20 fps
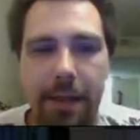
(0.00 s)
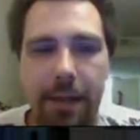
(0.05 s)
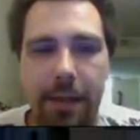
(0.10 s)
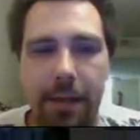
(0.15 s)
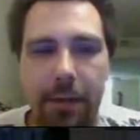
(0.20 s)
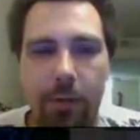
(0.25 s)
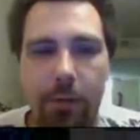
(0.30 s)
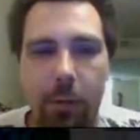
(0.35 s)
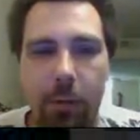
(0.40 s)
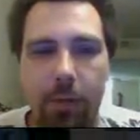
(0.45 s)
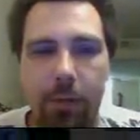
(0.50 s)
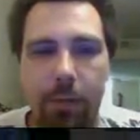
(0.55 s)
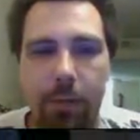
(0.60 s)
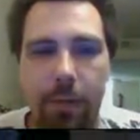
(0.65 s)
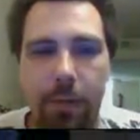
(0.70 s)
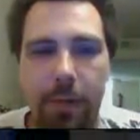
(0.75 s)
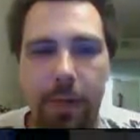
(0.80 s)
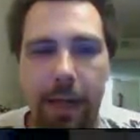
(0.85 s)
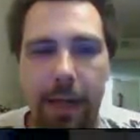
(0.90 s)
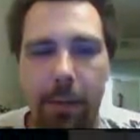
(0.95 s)
we'll
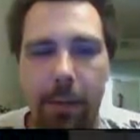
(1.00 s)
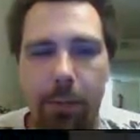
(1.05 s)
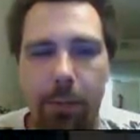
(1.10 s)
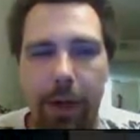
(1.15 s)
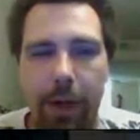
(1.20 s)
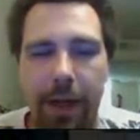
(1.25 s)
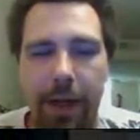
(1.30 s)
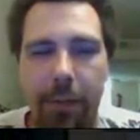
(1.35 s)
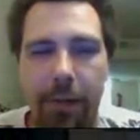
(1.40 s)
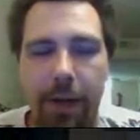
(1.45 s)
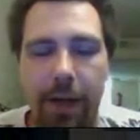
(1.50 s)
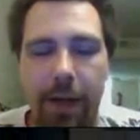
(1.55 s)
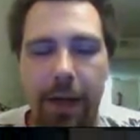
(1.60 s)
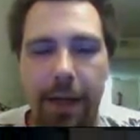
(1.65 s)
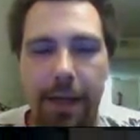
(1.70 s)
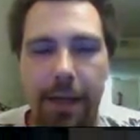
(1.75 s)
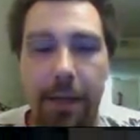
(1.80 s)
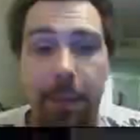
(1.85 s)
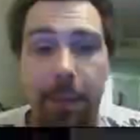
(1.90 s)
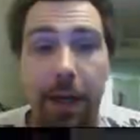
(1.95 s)
take a break in
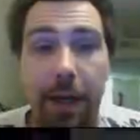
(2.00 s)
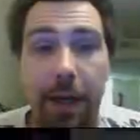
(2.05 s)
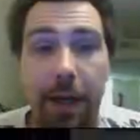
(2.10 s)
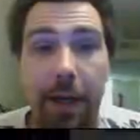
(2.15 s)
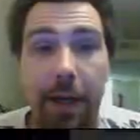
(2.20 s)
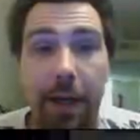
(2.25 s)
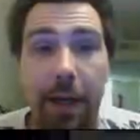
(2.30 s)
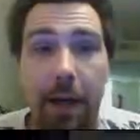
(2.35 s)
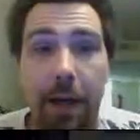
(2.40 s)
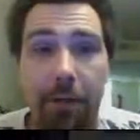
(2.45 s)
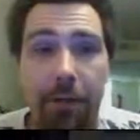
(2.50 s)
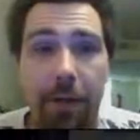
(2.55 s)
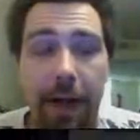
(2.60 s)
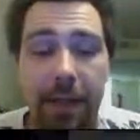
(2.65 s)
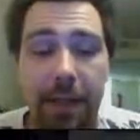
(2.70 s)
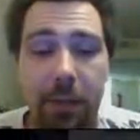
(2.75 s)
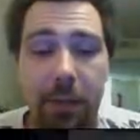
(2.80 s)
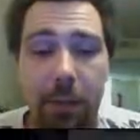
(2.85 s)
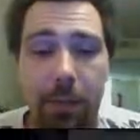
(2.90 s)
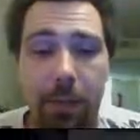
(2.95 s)
playing it, depending on how
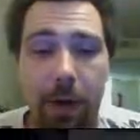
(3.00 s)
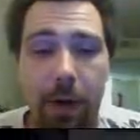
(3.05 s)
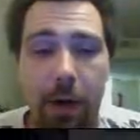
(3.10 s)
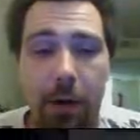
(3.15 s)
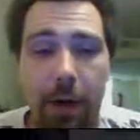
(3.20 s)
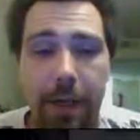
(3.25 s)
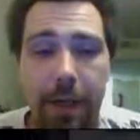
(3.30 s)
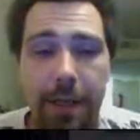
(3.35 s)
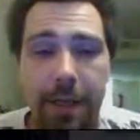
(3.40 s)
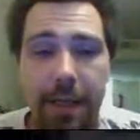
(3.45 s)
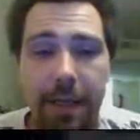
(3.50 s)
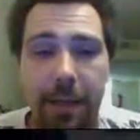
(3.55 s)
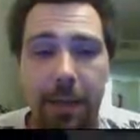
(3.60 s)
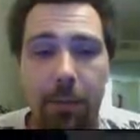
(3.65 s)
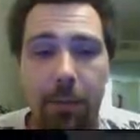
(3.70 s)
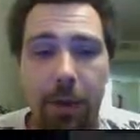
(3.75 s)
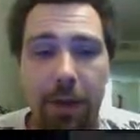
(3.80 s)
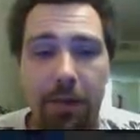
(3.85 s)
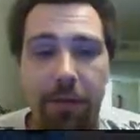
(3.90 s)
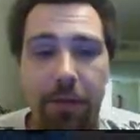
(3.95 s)
fast we progress, because I'm
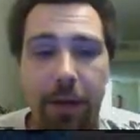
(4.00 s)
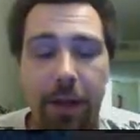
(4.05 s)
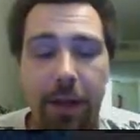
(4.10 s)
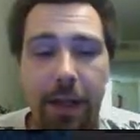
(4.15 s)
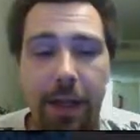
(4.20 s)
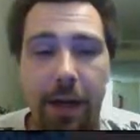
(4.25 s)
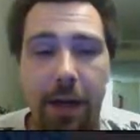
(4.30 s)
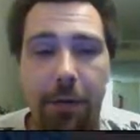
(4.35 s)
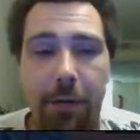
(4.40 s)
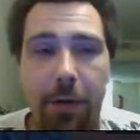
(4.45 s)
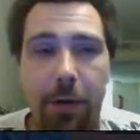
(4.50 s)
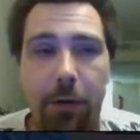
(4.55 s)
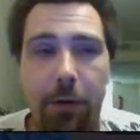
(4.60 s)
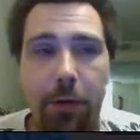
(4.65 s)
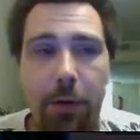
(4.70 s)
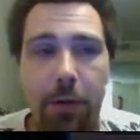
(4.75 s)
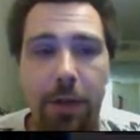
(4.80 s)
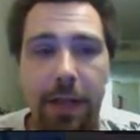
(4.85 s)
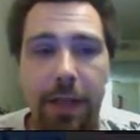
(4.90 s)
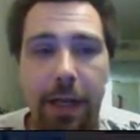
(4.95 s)
really feeling now with our own
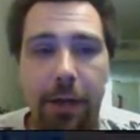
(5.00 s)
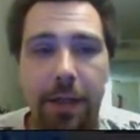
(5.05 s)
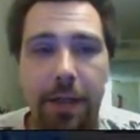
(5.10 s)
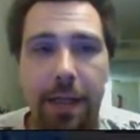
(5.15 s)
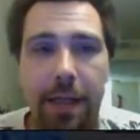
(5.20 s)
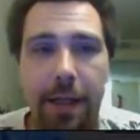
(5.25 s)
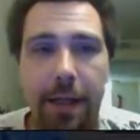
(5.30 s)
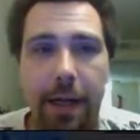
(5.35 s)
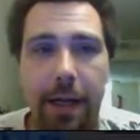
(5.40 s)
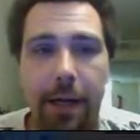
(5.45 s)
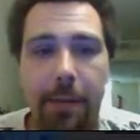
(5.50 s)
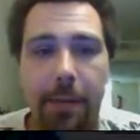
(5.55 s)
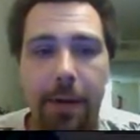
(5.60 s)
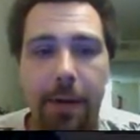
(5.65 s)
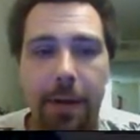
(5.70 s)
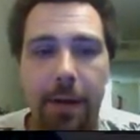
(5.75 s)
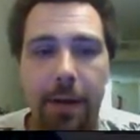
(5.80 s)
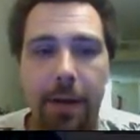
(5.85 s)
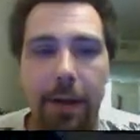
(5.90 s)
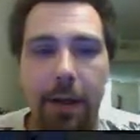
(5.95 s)
little town set up,
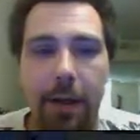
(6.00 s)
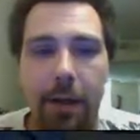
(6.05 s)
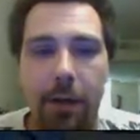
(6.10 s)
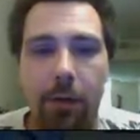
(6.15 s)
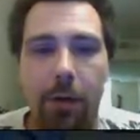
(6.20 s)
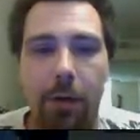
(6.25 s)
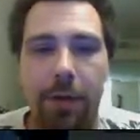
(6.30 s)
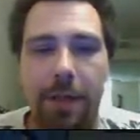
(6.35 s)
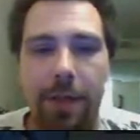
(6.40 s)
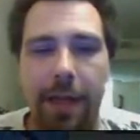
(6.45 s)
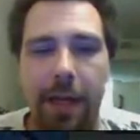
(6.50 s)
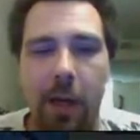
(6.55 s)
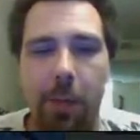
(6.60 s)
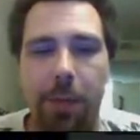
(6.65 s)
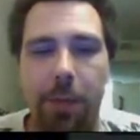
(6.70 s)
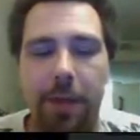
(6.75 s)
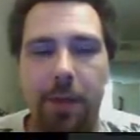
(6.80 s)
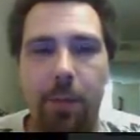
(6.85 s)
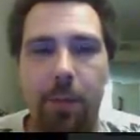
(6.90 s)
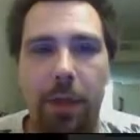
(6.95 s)
well, it's not
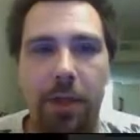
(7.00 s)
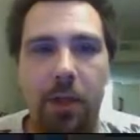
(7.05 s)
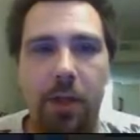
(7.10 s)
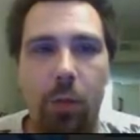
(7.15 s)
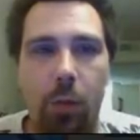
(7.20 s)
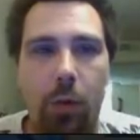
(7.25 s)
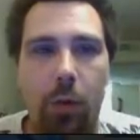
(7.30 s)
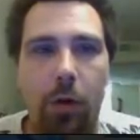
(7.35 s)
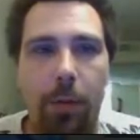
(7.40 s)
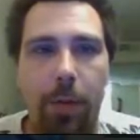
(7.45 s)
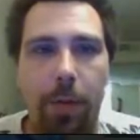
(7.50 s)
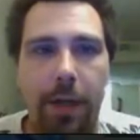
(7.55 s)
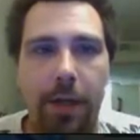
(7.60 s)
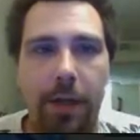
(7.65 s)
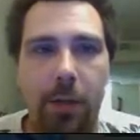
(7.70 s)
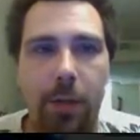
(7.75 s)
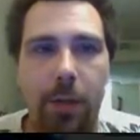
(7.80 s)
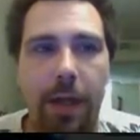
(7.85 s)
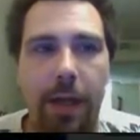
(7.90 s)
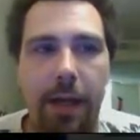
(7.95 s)
helping us much no more
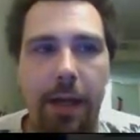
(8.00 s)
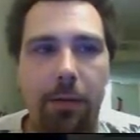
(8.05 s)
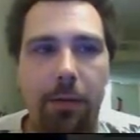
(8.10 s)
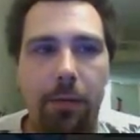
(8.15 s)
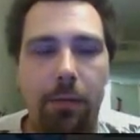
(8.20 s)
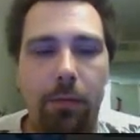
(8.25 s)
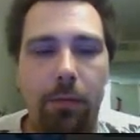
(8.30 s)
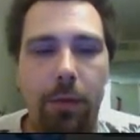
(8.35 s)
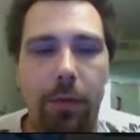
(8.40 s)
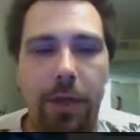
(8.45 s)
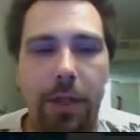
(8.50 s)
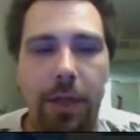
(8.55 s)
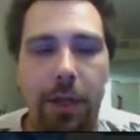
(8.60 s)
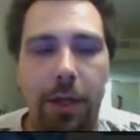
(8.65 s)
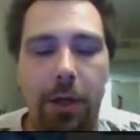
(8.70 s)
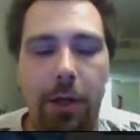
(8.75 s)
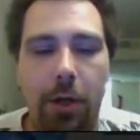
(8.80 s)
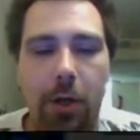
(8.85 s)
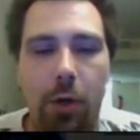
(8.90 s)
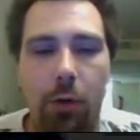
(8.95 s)
because we can't regen
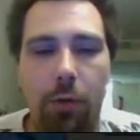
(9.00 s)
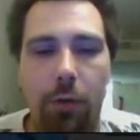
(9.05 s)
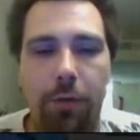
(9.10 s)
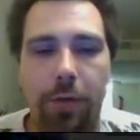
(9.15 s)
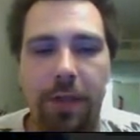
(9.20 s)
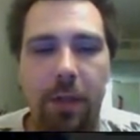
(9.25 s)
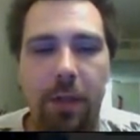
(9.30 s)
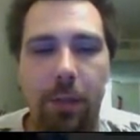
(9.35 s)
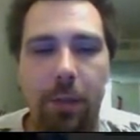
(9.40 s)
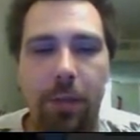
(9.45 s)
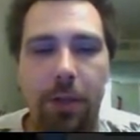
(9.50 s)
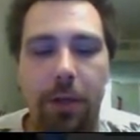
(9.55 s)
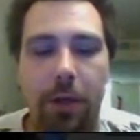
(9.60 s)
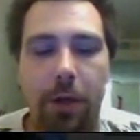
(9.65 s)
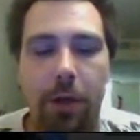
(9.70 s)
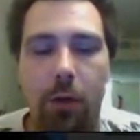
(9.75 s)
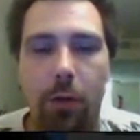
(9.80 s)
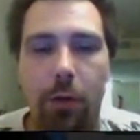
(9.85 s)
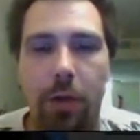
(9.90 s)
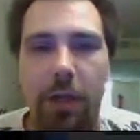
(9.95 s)
our coal. For some reason, our
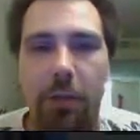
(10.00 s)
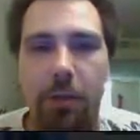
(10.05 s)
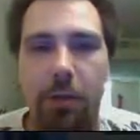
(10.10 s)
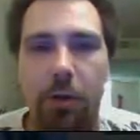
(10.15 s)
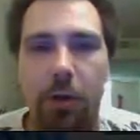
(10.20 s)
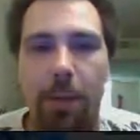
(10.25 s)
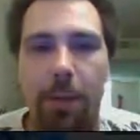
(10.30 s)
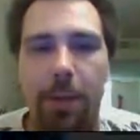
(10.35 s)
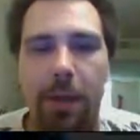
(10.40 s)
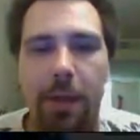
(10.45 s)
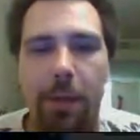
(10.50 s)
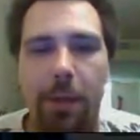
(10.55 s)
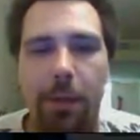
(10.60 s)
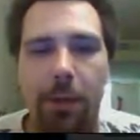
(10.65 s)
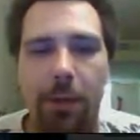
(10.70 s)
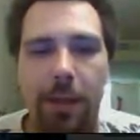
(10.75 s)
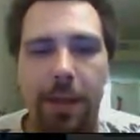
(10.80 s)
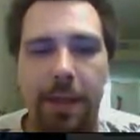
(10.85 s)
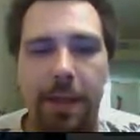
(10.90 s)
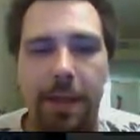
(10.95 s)
coal keeps dropping in the
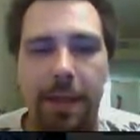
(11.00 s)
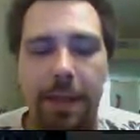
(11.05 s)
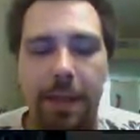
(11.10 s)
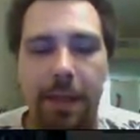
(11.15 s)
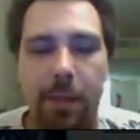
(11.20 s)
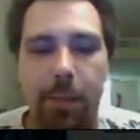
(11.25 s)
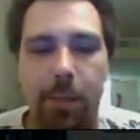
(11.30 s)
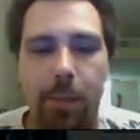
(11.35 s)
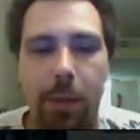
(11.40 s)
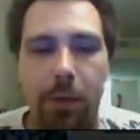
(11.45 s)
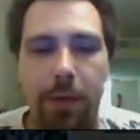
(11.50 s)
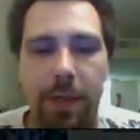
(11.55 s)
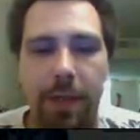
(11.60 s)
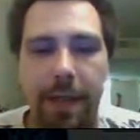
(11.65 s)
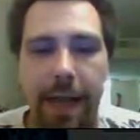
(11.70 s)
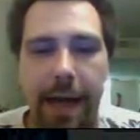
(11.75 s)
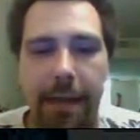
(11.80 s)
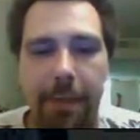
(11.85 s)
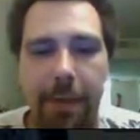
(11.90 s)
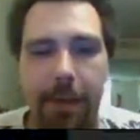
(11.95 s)
buildings. That's not supposed
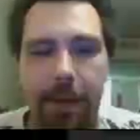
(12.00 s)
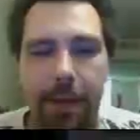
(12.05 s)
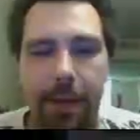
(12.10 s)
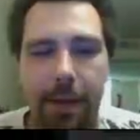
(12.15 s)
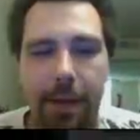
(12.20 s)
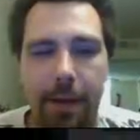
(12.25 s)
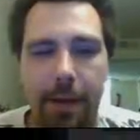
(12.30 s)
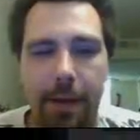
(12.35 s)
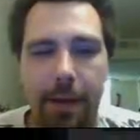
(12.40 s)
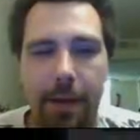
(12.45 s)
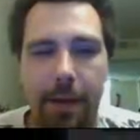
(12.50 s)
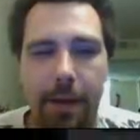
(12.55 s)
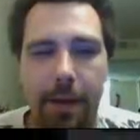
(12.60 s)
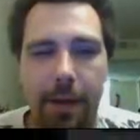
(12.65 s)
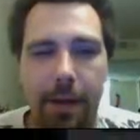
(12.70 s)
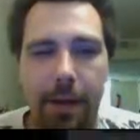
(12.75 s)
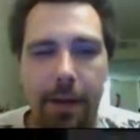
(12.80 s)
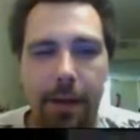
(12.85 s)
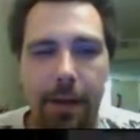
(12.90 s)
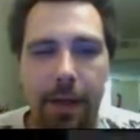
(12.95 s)
to happen.
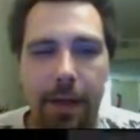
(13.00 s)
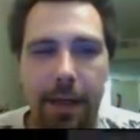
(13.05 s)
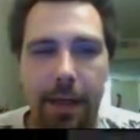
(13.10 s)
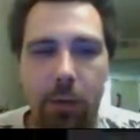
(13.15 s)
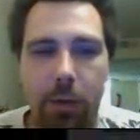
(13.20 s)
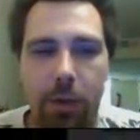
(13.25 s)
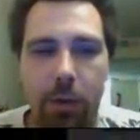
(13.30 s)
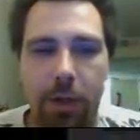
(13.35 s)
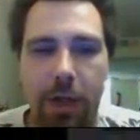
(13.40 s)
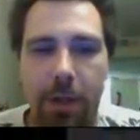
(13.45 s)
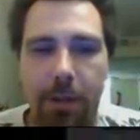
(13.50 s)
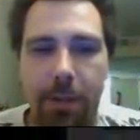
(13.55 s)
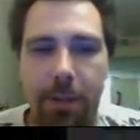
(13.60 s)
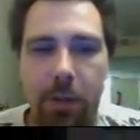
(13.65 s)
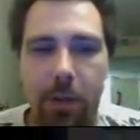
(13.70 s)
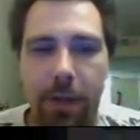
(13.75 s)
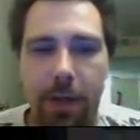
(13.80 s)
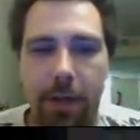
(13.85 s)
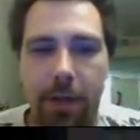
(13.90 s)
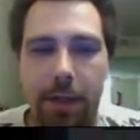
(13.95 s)
I guess we'll chop this
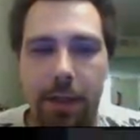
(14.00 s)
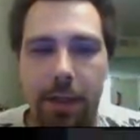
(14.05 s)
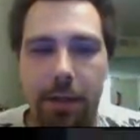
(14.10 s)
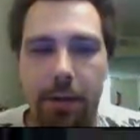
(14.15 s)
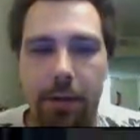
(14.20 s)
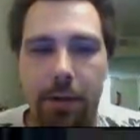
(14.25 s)
one down, too.